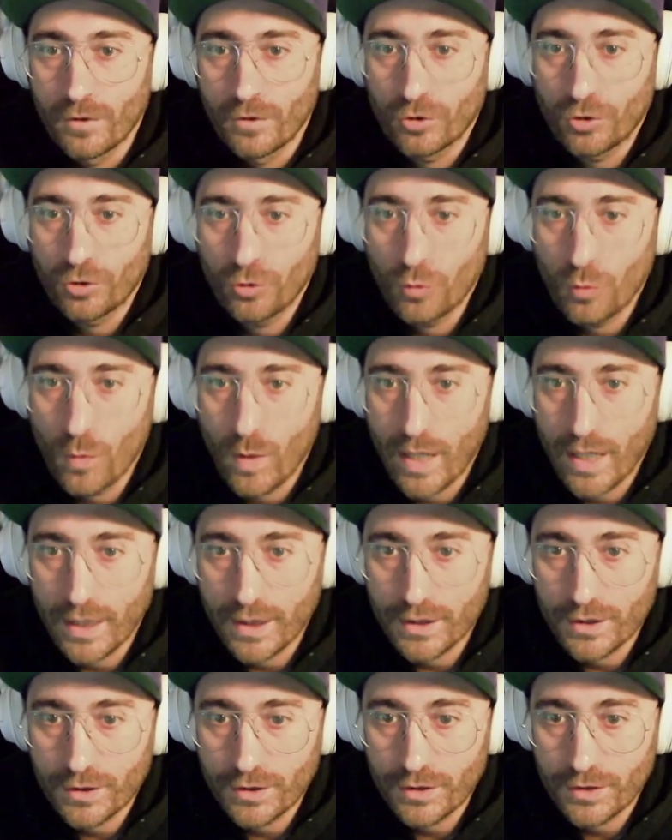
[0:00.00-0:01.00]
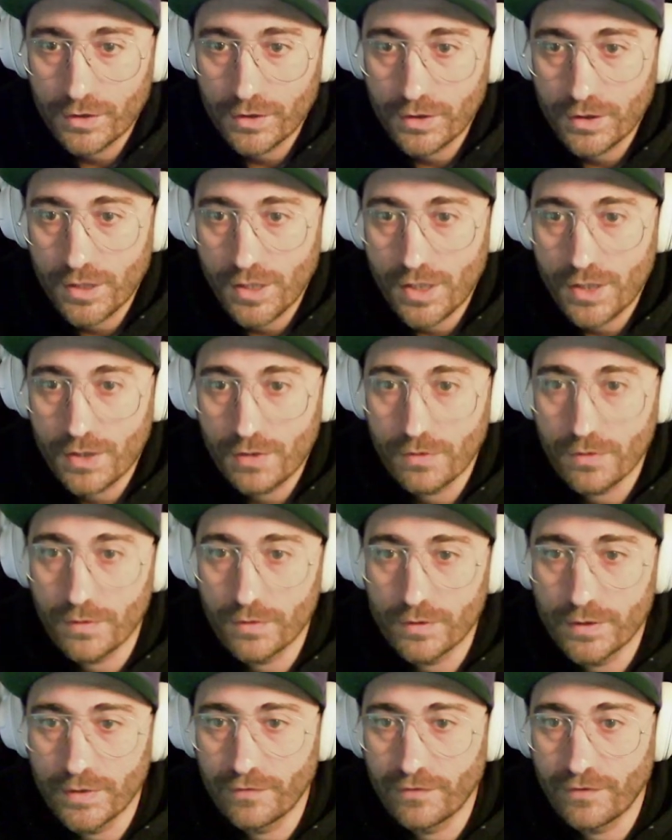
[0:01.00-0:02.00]
So where do
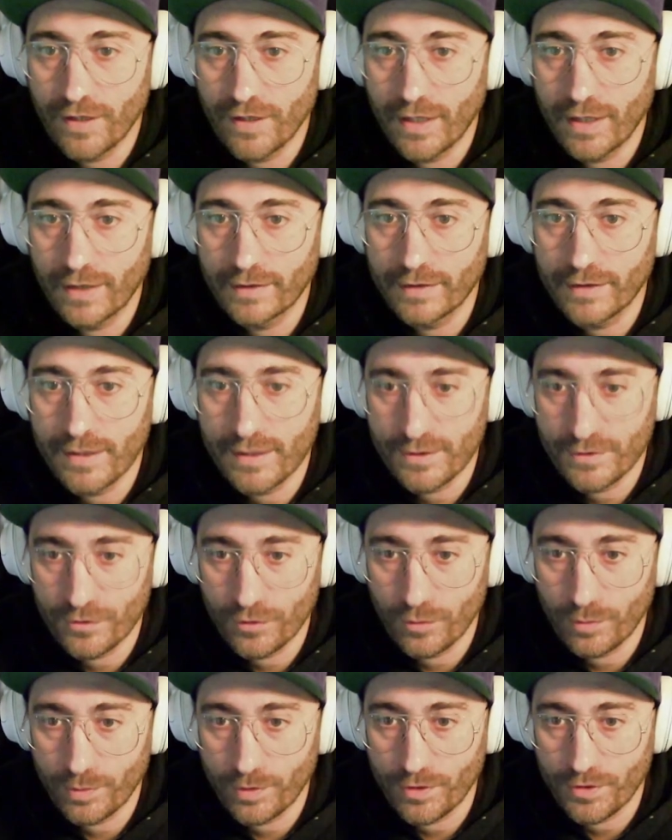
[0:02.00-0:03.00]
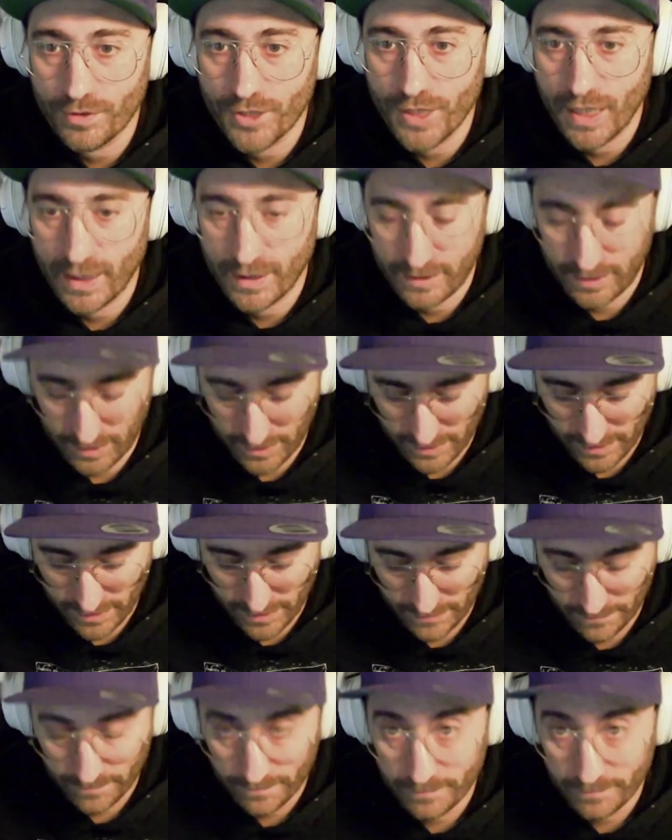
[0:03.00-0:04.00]
you define these draw projectiles?